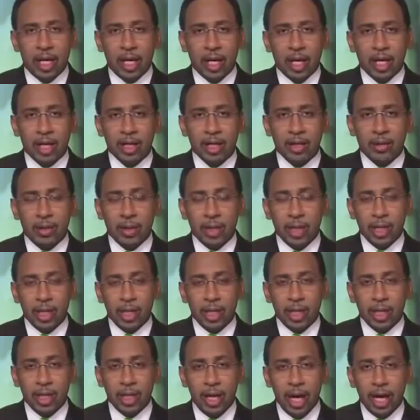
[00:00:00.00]
Uh, he,
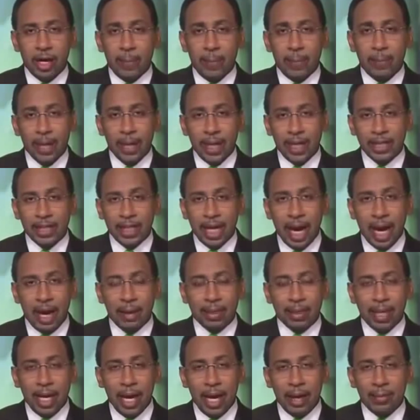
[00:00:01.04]
he, had a big
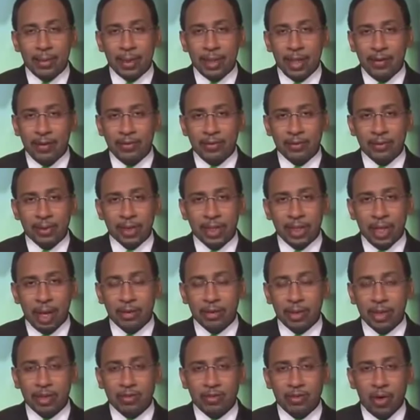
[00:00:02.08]
time game, 11
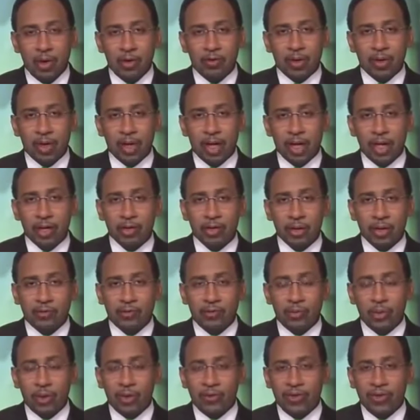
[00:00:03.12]
receptions for over
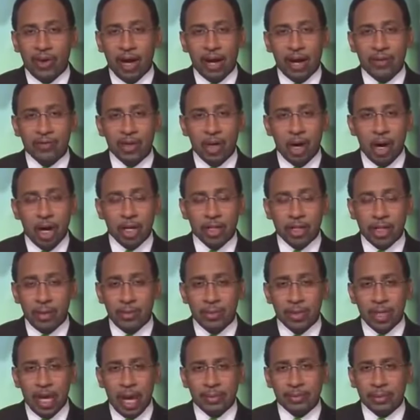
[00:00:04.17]
145 yards.
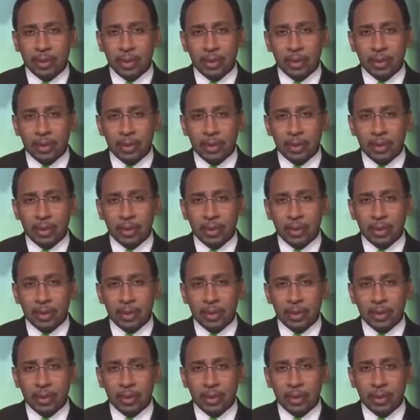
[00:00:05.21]
He was